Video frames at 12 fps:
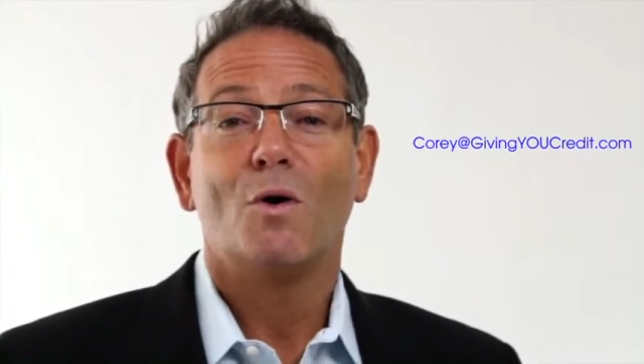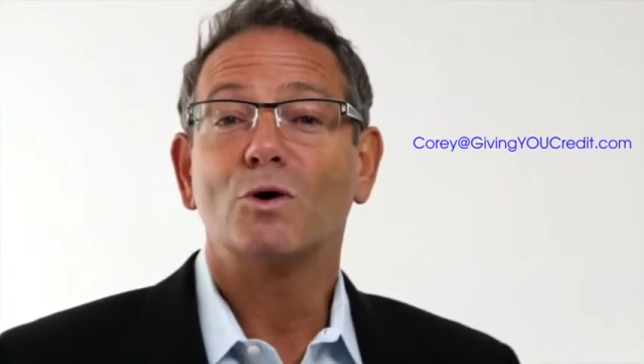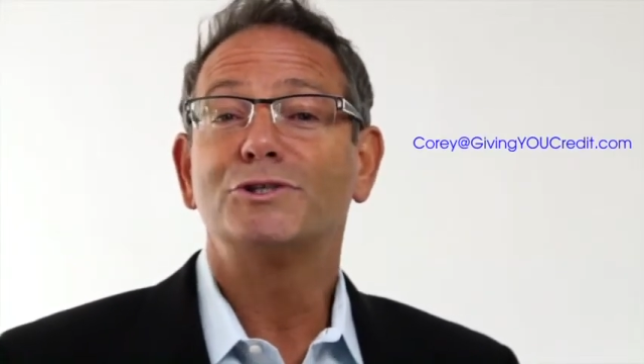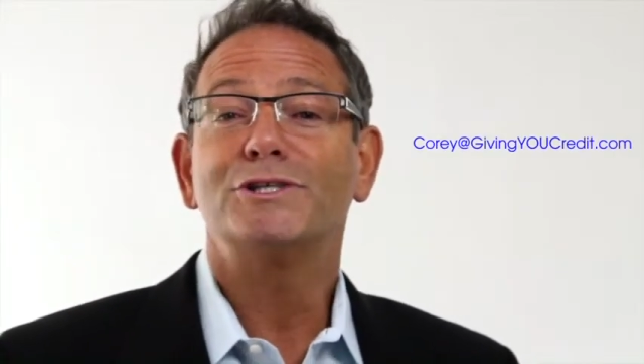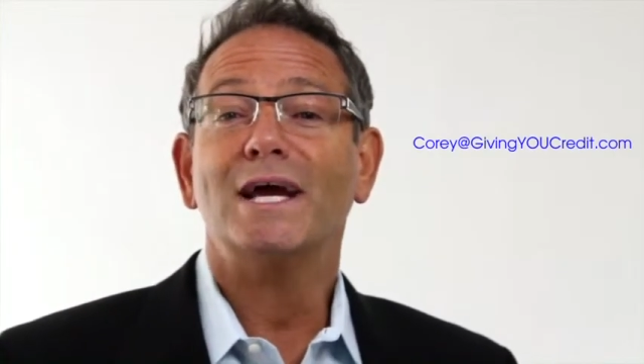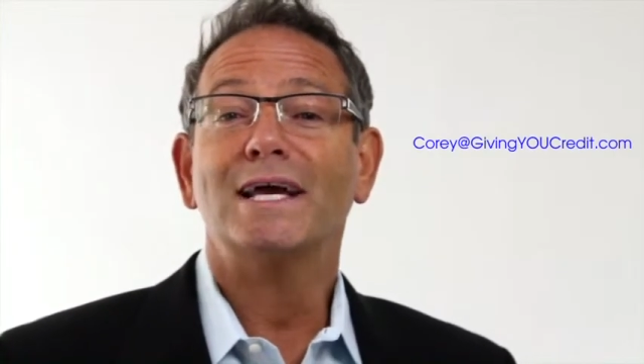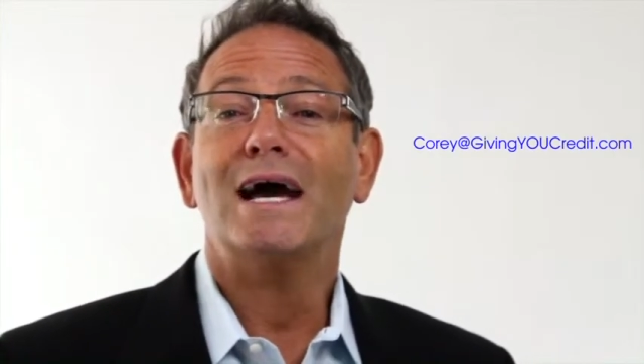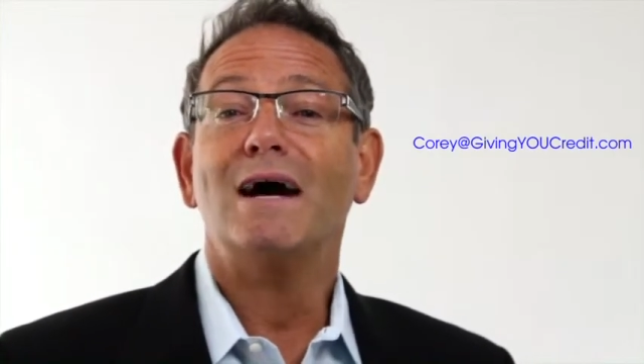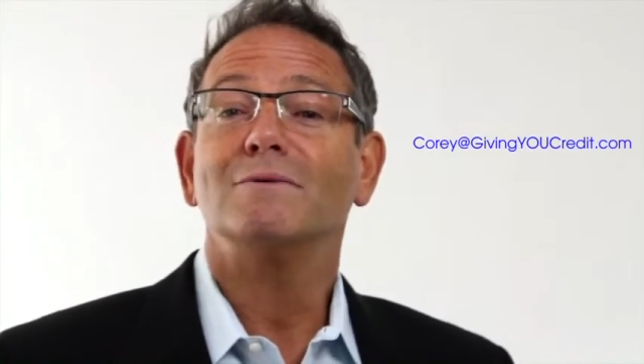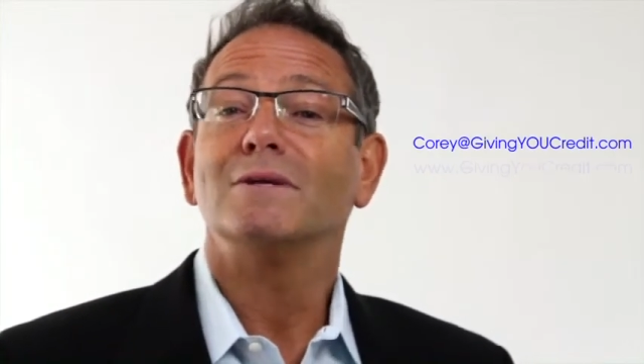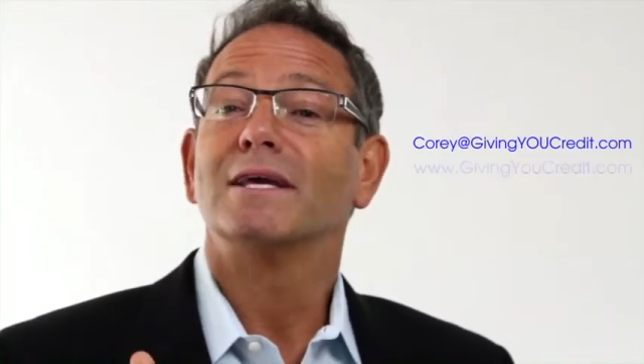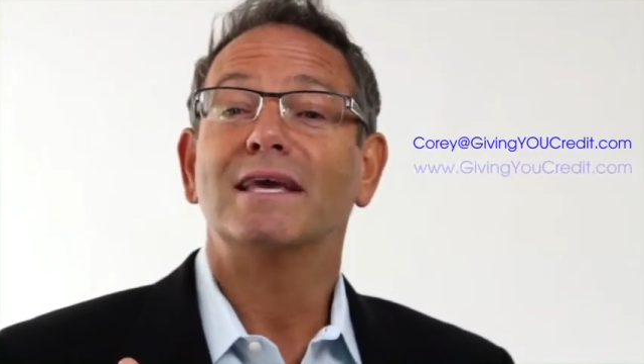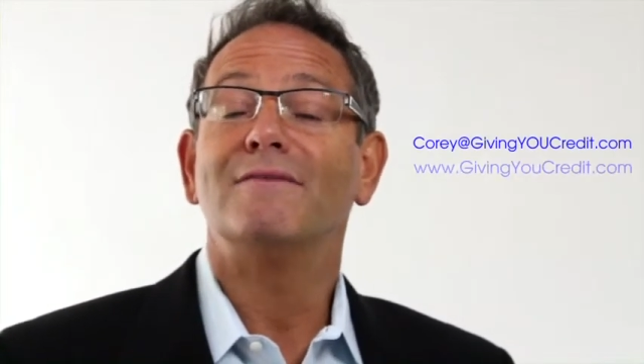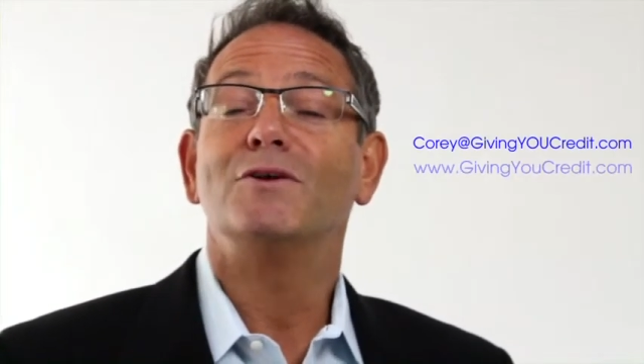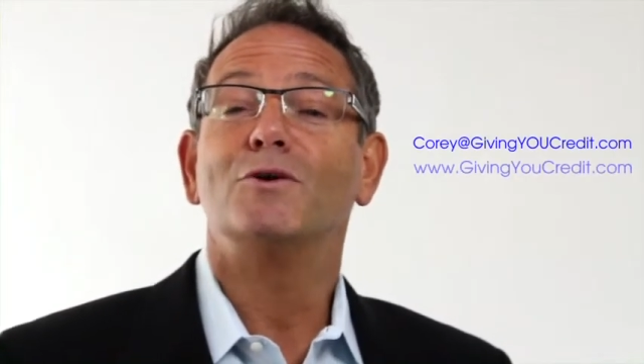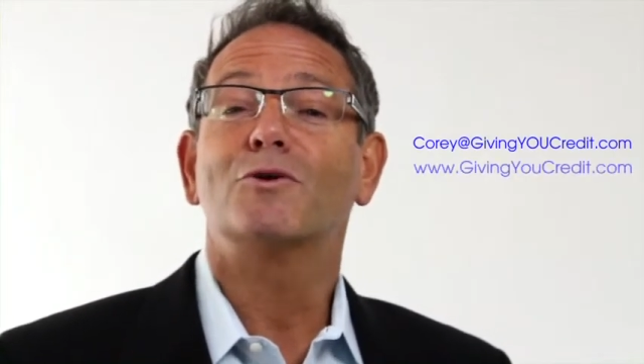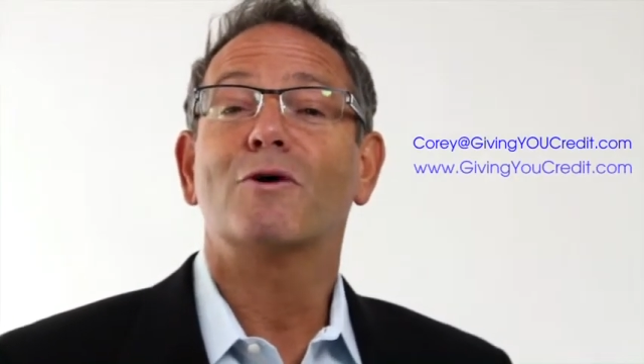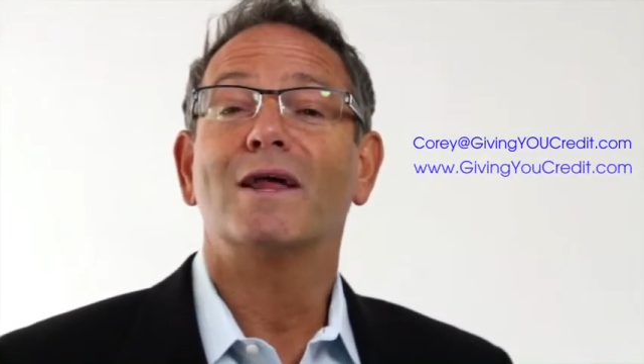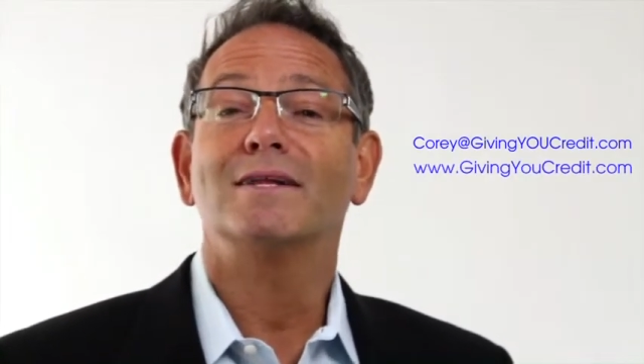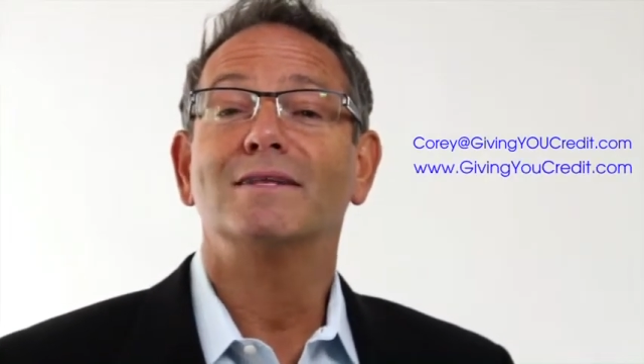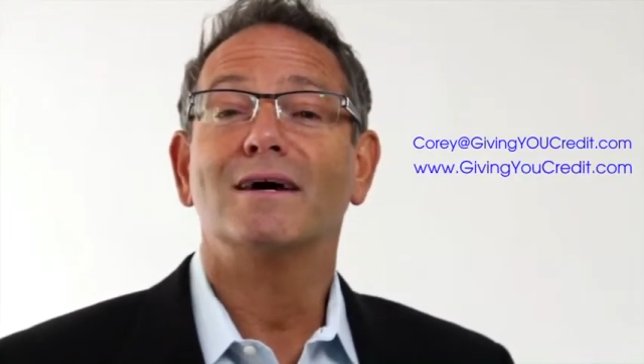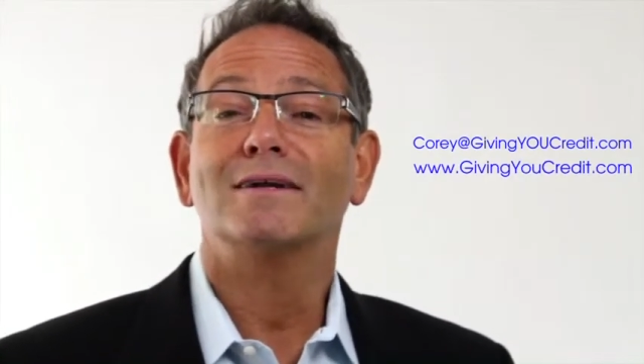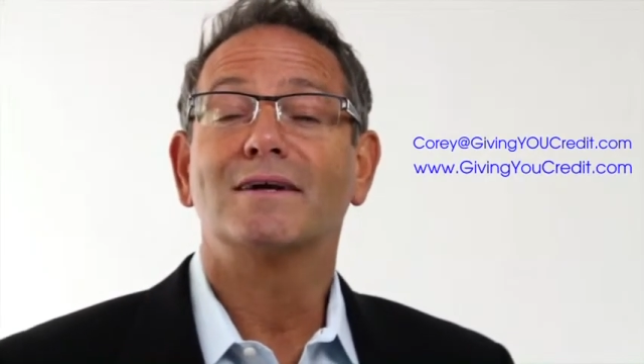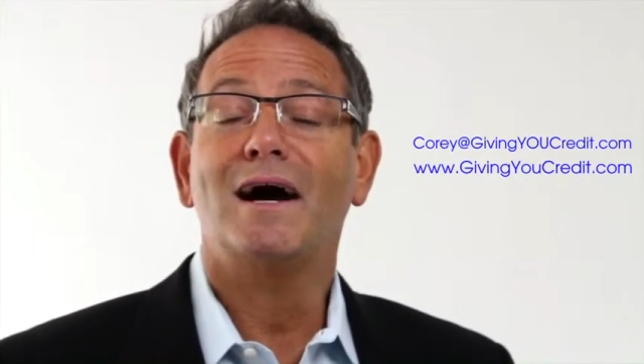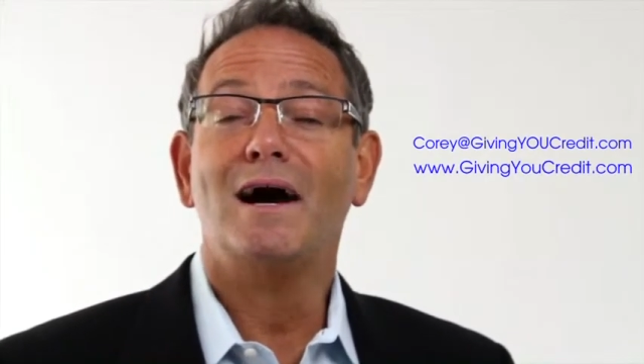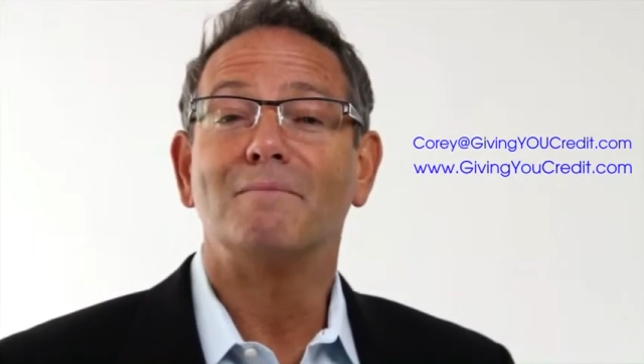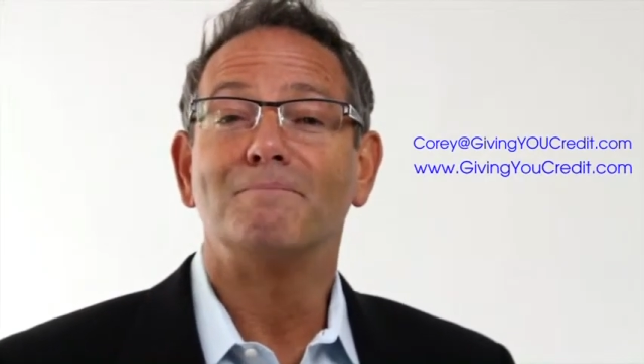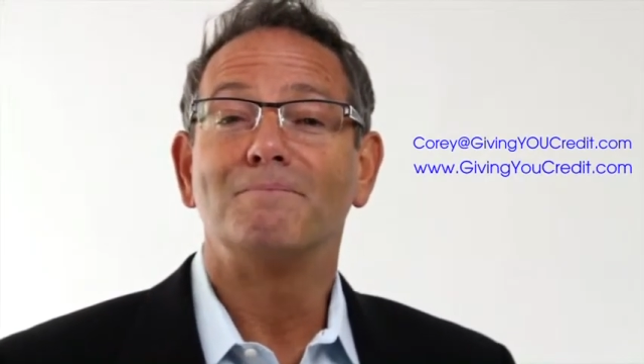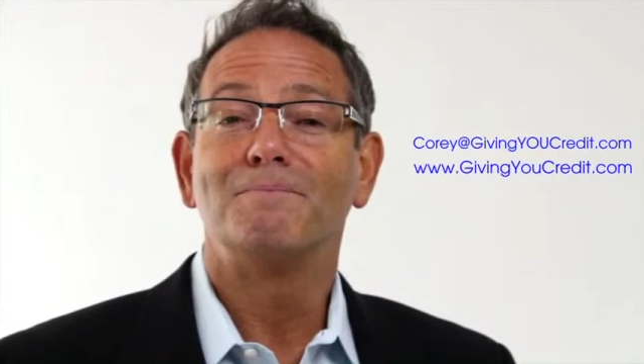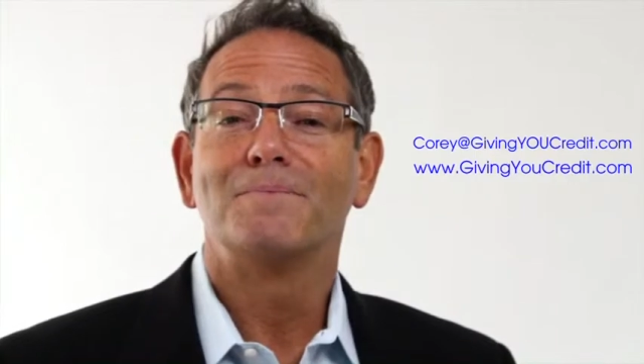or check out GivingYouCredit.com.